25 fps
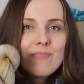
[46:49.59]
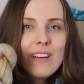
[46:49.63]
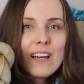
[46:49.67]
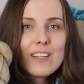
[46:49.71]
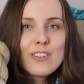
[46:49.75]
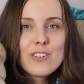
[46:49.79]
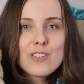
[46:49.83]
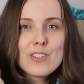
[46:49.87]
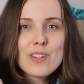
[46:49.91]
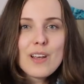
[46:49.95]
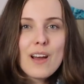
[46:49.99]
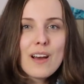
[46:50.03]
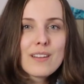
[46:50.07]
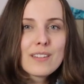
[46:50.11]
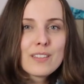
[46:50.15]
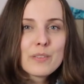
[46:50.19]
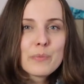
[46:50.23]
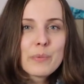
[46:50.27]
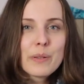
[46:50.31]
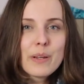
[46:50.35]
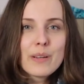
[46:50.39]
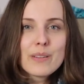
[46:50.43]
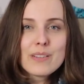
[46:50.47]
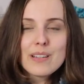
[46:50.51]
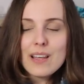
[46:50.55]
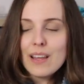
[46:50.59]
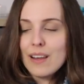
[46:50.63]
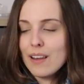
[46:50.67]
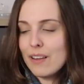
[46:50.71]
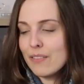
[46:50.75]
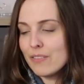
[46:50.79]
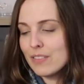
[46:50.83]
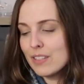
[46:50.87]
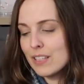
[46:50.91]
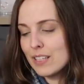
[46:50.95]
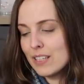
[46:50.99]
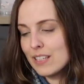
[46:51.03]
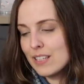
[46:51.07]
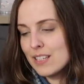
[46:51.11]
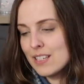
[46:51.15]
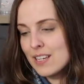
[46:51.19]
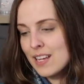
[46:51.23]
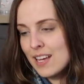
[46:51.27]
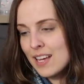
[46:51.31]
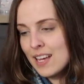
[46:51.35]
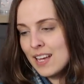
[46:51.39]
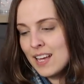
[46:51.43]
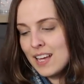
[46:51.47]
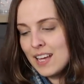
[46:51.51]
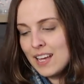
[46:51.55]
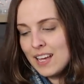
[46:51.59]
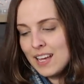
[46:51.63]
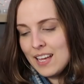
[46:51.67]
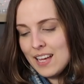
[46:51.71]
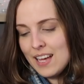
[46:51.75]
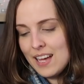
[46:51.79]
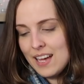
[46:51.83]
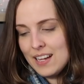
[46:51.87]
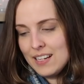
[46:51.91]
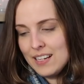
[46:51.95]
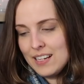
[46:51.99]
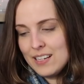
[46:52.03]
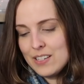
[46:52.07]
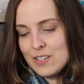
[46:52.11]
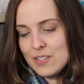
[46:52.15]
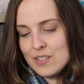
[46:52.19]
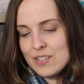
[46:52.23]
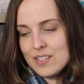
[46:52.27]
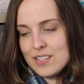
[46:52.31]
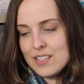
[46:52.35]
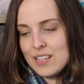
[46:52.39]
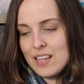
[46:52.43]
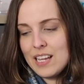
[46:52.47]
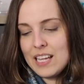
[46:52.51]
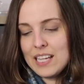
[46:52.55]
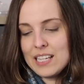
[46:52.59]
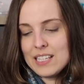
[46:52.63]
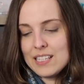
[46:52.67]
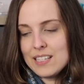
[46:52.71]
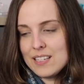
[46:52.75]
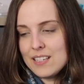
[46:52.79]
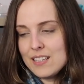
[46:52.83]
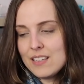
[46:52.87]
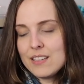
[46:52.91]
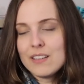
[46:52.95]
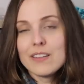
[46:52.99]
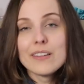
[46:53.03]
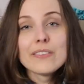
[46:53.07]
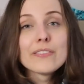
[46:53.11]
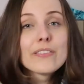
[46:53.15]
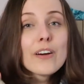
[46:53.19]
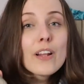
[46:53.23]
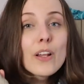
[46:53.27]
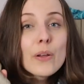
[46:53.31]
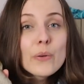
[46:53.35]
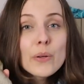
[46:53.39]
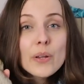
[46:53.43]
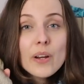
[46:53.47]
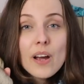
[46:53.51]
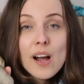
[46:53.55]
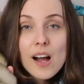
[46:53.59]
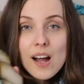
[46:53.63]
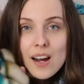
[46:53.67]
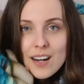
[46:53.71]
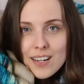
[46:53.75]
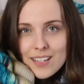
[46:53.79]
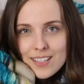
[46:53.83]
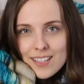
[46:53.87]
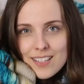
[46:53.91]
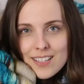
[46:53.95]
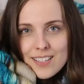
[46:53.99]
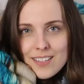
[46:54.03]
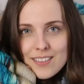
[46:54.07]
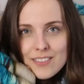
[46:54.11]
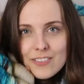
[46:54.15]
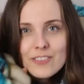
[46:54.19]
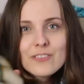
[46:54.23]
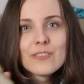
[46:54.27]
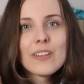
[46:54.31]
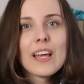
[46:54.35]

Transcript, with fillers: I just got it because I loved it. And I just said, follow your heart.